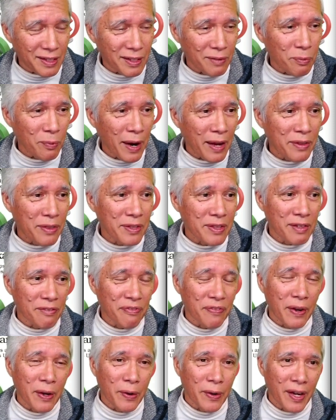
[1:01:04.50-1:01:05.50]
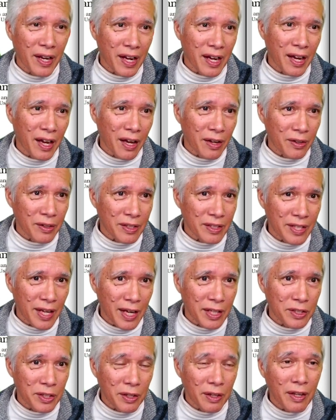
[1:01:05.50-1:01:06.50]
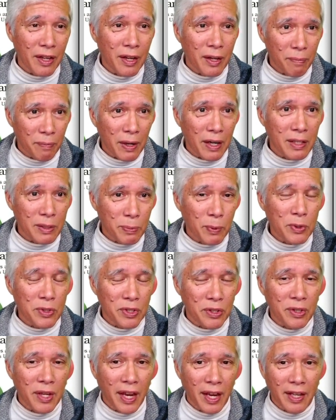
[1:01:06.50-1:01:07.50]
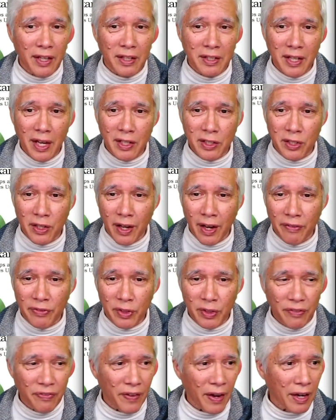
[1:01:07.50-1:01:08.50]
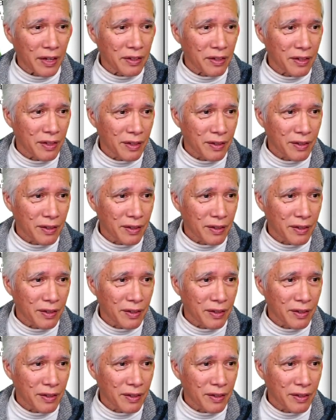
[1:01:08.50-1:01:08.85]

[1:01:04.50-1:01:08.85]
rather than figuring out how to attach it. But I suppose you can attach it after the fact.